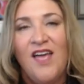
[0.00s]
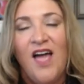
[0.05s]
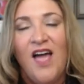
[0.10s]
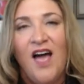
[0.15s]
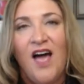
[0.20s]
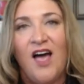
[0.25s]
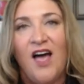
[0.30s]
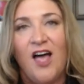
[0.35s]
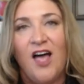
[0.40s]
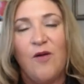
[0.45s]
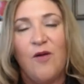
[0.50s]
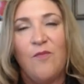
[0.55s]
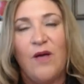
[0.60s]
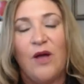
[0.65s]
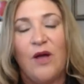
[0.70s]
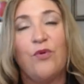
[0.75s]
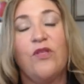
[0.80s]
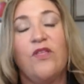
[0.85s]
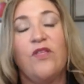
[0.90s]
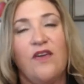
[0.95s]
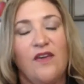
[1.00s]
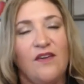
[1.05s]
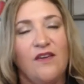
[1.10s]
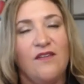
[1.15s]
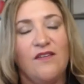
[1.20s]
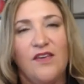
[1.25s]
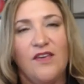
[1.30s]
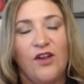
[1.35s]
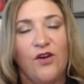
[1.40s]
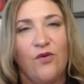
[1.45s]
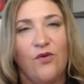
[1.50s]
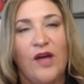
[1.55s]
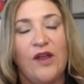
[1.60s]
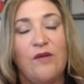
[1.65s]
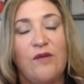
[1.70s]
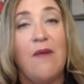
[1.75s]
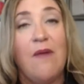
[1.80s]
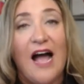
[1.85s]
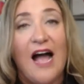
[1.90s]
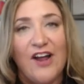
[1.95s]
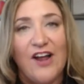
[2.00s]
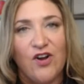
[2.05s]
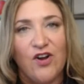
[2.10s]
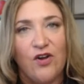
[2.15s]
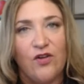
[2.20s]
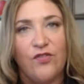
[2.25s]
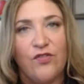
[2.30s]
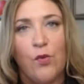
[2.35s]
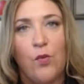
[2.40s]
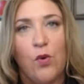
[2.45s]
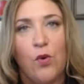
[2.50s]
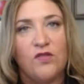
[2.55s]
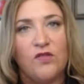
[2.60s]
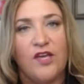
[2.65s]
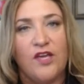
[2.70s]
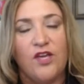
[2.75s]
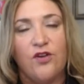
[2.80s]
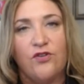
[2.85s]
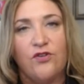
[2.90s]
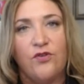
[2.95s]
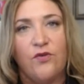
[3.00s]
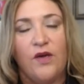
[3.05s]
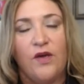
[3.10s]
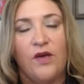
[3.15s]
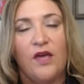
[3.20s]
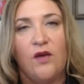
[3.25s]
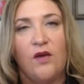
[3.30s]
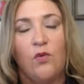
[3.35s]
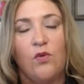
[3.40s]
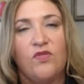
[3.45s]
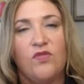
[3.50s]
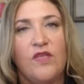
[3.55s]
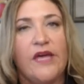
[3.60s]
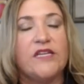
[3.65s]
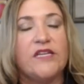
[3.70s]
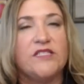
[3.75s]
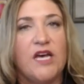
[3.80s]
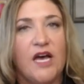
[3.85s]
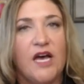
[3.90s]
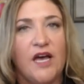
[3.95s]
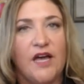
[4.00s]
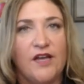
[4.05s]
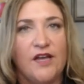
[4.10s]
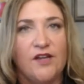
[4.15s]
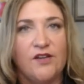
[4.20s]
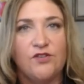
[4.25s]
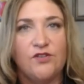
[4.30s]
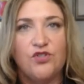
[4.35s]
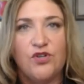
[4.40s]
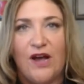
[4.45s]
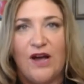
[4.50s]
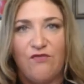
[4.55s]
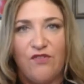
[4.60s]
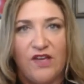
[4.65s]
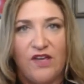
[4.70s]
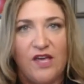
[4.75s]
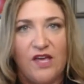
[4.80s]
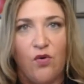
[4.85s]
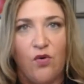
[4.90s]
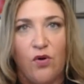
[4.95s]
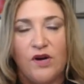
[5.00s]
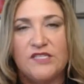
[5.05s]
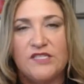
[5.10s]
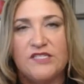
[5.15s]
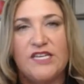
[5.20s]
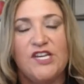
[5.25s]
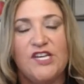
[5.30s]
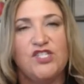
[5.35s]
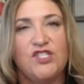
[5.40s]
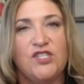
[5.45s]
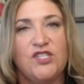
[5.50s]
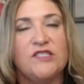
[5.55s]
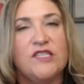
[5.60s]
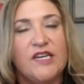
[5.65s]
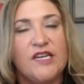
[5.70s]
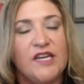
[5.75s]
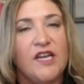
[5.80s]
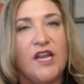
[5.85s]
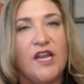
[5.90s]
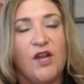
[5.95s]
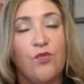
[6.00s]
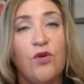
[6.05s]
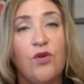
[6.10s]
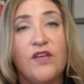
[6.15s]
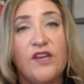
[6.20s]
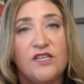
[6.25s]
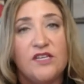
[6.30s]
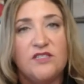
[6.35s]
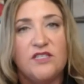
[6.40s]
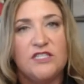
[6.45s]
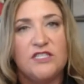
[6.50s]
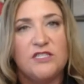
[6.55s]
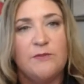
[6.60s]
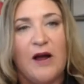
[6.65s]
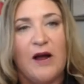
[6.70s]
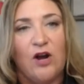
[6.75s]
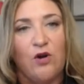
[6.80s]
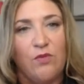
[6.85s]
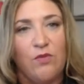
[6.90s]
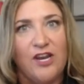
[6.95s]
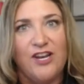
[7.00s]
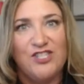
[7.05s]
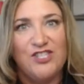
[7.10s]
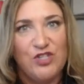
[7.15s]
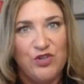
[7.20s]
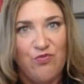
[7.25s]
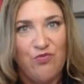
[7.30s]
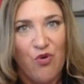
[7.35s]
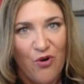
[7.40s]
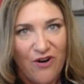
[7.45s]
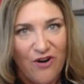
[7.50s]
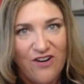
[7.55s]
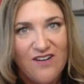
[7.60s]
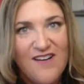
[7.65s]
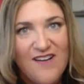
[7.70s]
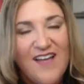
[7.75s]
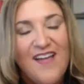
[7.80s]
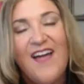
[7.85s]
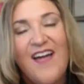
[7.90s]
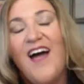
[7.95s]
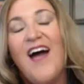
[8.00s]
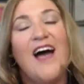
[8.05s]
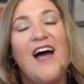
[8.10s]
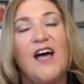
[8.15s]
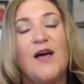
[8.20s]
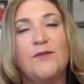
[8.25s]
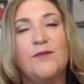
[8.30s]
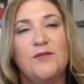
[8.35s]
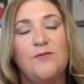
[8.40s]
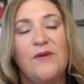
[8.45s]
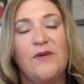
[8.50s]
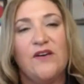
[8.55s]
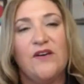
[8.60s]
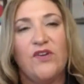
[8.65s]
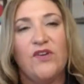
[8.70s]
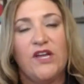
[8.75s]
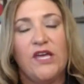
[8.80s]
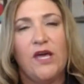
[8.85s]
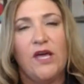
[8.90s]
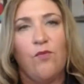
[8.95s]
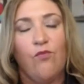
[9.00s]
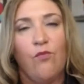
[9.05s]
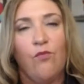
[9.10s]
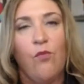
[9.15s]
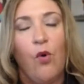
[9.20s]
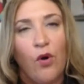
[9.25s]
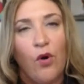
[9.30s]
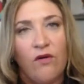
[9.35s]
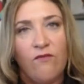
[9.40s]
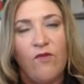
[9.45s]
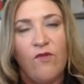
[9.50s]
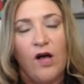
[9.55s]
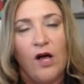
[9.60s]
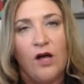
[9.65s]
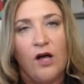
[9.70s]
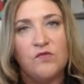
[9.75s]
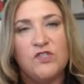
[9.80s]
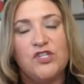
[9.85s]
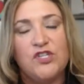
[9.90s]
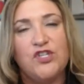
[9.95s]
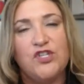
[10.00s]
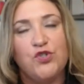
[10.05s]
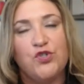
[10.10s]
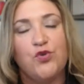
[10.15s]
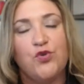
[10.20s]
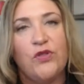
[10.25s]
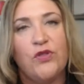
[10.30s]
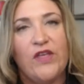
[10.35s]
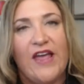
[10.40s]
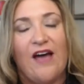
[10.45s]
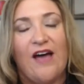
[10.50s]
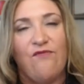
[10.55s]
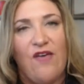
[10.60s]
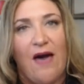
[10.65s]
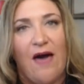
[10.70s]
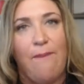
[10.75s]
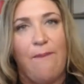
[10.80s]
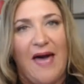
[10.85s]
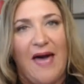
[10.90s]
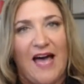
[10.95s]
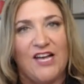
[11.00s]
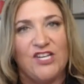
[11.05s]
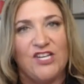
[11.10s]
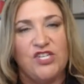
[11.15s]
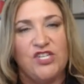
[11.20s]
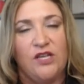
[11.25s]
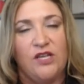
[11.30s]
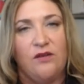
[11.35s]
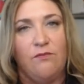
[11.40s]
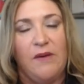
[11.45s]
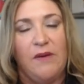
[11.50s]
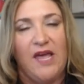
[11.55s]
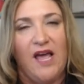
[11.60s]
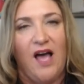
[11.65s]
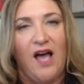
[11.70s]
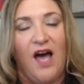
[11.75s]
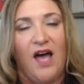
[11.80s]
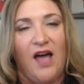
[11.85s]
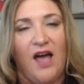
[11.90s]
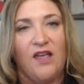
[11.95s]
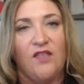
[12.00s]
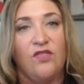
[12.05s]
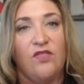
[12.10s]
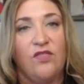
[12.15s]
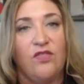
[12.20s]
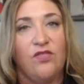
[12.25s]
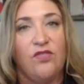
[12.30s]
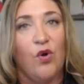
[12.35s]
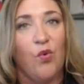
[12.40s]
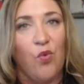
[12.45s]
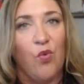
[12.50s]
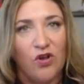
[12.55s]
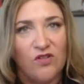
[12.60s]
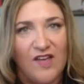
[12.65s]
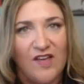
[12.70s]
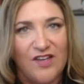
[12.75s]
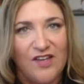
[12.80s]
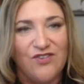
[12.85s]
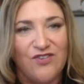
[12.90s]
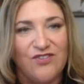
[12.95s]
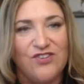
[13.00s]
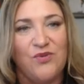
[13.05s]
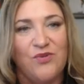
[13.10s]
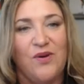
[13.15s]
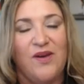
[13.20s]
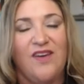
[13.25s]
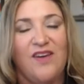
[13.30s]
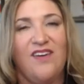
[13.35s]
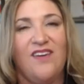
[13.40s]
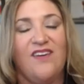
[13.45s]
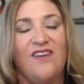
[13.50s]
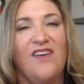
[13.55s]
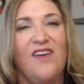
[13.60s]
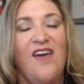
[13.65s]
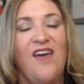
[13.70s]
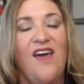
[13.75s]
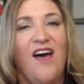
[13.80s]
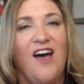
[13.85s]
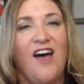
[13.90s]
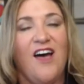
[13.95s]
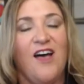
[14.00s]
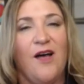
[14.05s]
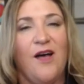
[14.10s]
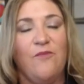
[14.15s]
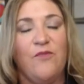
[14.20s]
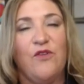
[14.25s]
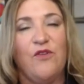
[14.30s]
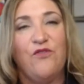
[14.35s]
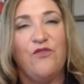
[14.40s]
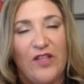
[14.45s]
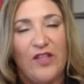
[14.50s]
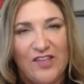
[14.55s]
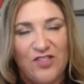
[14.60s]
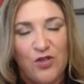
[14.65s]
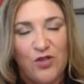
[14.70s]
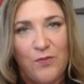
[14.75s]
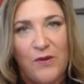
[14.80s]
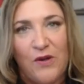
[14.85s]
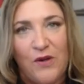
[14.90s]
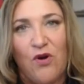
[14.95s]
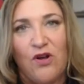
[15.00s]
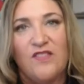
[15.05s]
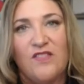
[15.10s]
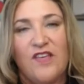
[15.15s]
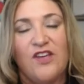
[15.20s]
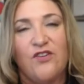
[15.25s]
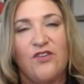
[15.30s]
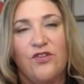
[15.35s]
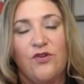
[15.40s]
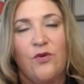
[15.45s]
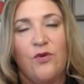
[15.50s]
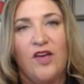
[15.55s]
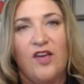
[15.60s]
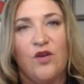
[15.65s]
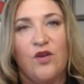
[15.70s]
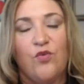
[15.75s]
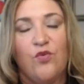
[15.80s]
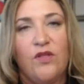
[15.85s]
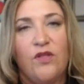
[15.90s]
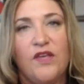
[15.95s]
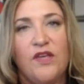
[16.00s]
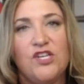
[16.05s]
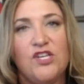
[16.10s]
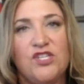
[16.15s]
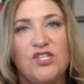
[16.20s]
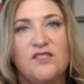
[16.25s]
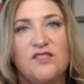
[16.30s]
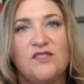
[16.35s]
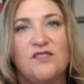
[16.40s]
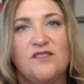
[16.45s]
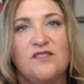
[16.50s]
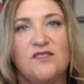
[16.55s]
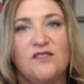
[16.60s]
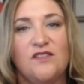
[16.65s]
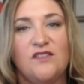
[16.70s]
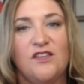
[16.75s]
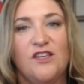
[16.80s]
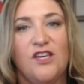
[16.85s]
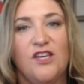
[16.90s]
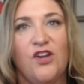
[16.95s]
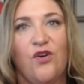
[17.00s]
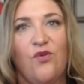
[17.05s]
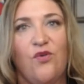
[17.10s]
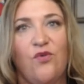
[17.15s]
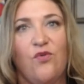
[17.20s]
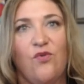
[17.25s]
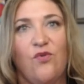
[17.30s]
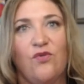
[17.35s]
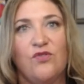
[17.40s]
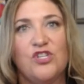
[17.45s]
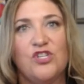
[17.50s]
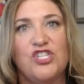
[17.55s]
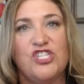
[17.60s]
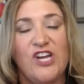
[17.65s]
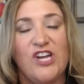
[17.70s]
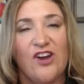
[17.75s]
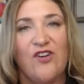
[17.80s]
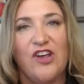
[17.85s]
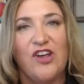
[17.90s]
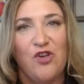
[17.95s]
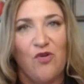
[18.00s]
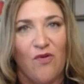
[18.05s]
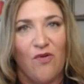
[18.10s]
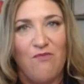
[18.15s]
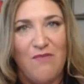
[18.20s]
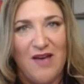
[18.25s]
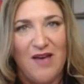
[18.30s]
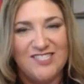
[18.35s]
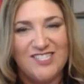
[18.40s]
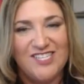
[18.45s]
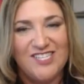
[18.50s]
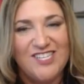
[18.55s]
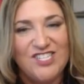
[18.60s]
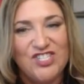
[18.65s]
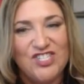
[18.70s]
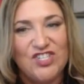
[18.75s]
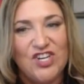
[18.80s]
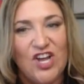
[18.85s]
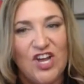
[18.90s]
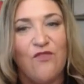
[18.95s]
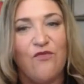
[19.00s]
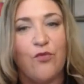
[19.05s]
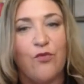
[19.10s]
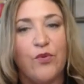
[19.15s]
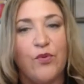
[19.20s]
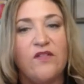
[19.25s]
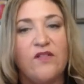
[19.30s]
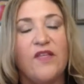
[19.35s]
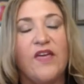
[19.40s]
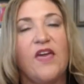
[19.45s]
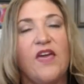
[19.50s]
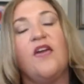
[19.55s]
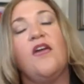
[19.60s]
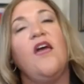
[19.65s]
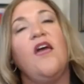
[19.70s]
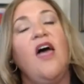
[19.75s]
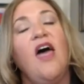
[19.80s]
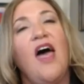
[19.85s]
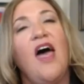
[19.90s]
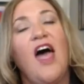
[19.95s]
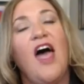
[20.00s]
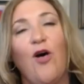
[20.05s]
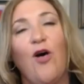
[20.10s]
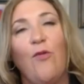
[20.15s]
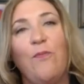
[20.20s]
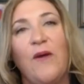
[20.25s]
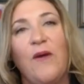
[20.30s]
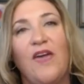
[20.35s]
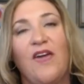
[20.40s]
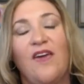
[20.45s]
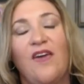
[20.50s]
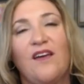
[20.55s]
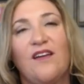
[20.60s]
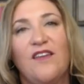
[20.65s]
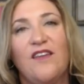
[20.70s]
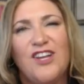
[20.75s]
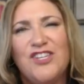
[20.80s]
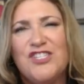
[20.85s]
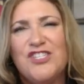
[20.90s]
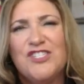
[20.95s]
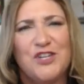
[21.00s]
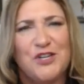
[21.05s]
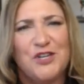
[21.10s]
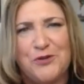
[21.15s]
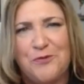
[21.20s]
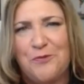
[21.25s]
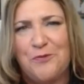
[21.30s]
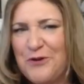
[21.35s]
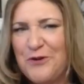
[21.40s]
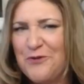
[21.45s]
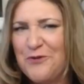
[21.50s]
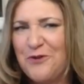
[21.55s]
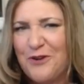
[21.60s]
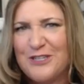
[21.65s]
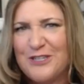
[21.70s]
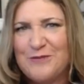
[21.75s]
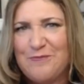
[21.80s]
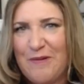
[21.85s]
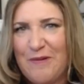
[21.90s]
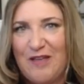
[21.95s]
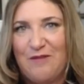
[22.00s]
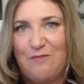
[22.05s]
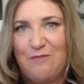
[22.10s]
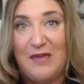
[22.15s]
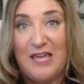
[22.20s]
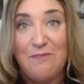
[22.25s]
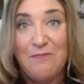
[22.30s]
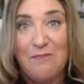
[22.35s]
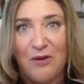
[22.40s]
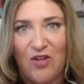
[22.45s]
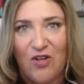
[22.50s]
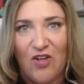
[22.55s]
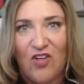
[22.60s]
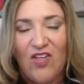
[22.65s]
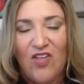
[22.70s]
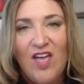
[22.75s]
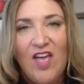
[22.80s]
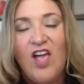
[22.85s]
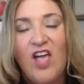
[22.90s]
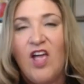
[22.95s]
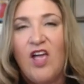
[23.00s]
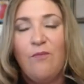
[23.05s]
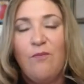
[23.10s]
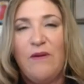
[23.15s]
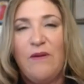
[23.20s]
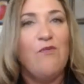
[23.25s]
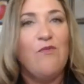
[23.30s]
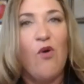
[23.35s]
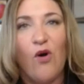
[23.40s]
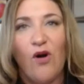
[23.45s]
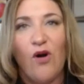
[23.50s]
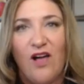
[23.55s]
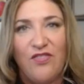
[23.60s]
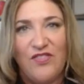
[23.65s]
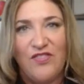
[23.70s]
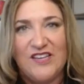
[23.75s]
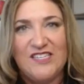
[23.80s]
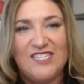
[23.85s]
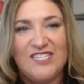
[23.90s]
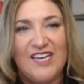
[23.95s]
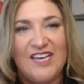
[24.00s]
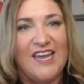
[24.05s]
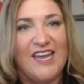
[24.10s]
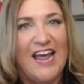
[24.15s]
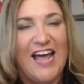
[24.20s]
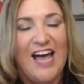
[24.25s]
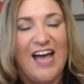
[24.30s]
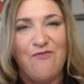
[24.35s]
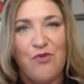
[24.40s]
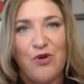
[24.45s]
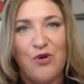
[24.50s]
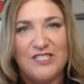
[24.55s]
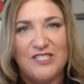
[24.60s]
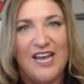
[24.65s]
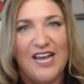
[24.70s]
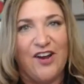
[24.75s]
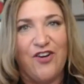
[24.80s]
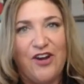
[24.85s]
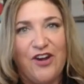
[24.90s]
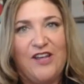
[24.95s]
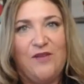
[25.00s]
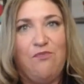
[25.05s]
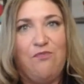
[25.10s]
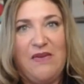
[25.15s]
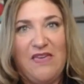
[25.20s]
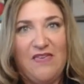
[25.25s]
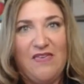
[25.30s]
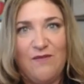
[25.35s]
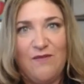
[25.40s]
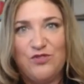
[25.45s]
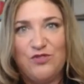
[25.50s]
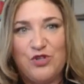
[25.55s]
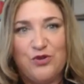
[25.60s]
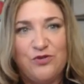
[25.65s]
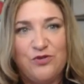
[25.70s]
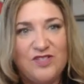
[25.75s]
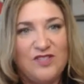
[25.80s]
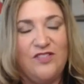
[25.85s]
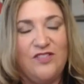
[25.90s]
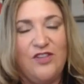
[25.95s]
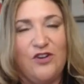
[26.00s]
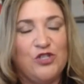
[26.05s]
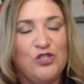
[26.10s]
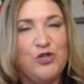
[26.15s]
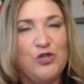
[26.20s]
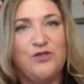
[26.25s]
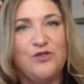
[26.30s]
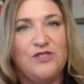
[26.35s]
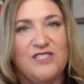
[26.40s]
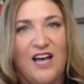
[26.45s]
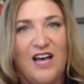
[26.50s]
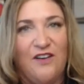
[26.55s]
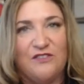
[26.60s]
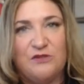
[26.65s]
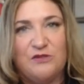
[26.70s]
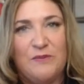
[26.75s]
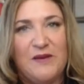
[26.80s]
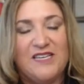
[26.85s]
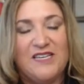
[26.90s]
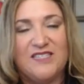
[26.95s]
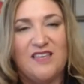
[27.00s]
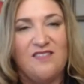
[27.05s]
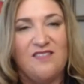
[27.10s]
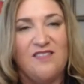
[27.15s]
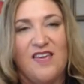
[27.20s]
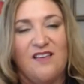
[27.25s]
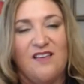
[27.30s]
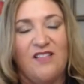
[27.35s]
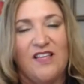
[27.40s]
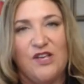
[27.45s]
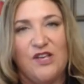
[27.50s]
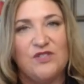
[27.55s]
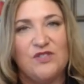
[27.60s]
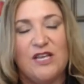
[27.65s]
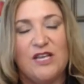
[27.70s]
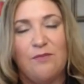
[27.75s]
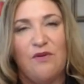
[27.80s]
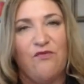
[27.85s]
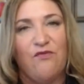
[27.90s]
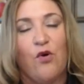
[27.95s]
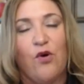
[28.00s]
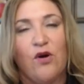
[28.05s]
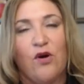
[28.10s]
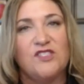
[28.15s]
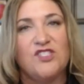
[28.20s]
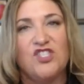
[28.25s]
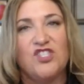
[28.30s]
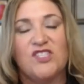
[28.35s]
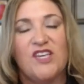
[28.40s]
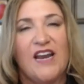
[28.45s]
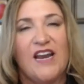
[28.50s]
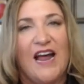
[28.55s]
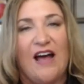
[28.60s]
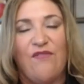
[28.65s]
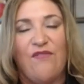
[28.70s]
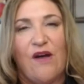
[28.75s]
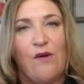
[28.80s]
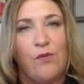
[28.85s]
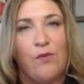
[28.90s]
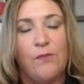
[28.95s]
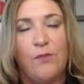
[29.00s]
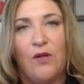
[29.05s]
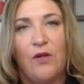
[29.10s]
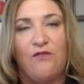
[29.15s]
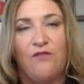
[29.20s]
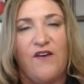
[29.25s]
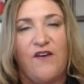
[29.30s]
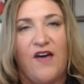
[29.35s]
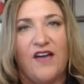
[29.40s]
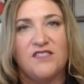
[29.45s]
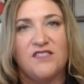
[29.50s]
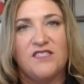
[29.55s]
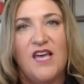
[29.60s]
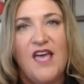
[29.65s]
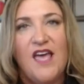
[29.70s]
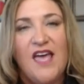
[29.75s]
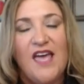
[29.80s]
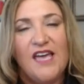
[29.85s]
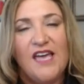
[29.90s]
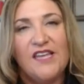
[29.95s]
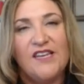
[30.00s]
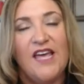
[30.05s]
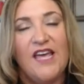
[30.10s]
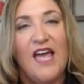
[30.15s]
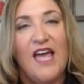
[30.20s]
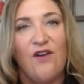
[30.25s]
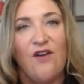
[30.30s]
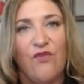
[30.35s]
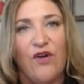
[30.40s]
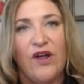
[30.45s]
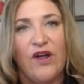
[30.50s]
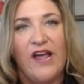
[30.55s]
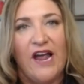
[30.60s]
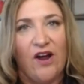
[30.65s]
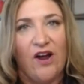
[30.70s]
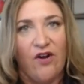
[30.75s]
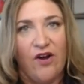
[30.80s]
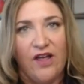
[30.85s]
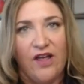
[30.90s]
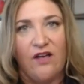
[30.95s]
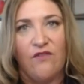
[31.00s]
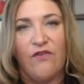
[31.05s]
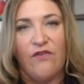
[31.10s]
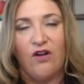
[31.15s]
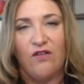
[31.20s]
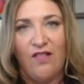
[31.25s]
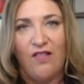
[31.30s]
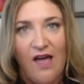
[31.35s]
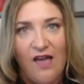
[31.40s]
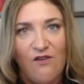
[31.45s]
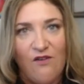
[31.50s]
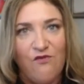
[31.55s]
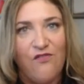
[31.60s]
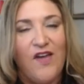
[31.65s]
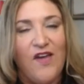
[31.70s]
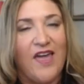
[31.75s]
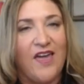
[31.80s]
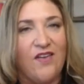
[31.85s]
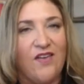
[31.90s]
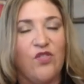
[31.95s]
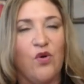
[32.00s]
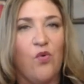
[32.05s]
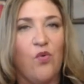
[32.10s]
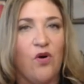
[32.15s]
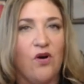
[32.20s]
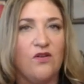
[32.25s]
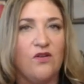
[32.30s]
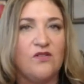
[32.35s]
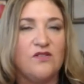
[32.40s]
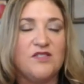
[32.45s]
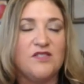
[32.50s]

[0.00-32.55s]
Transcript: I really, admire the work that you're doing with the anti-trafficking organizations. And it really does inspire me to do more, to be able to get more involved and just truly have that passion behind the work that you're doing, the philanthropy work that you're doing, and really just, sharing your message of really helping not just entrepreneurs, but people be more authentic and have more integrity and be their true selves. Because I think, like you said before, it's just going to have that ripple effect into every area of our life and the world.